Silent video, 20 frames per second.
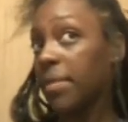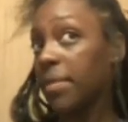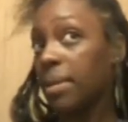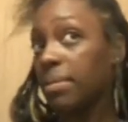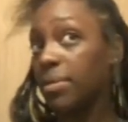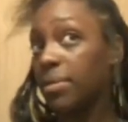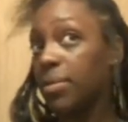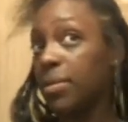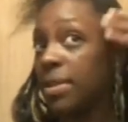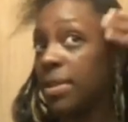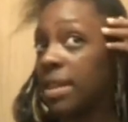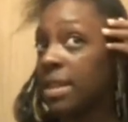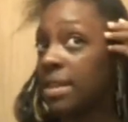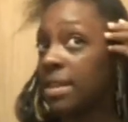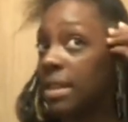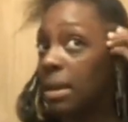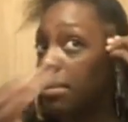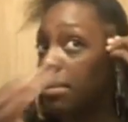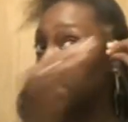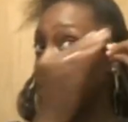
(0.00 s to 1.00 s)
I'm doing these
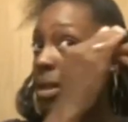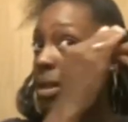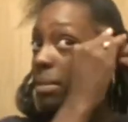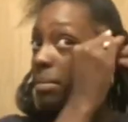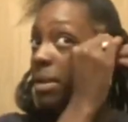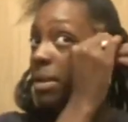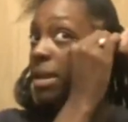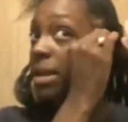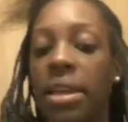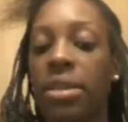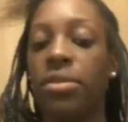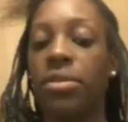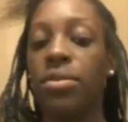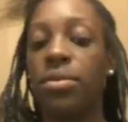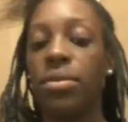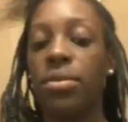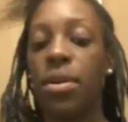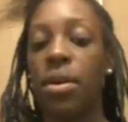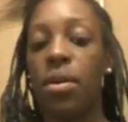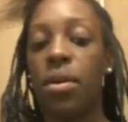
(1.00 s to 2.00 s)
separately because I can
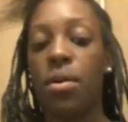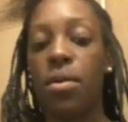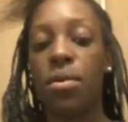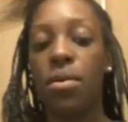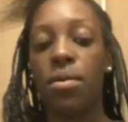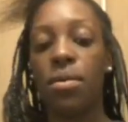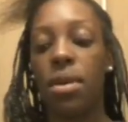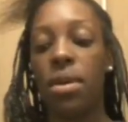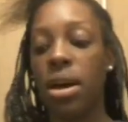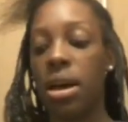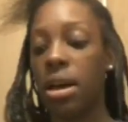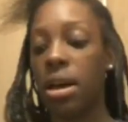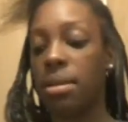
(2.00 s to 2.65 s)
do the whole